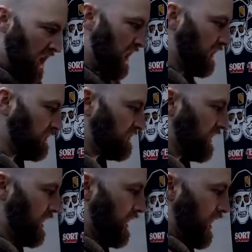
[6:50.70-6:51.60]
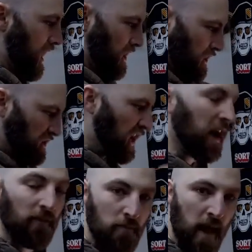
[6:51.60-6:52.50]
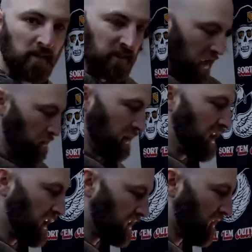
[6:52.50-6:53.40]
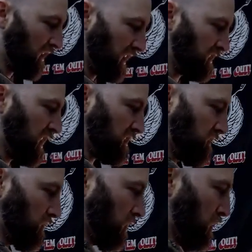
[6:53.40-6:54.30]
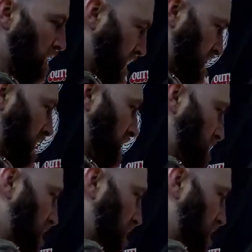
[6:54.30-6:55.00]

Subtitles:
does, you just take off the masking tape and it takes off that excessive glue if you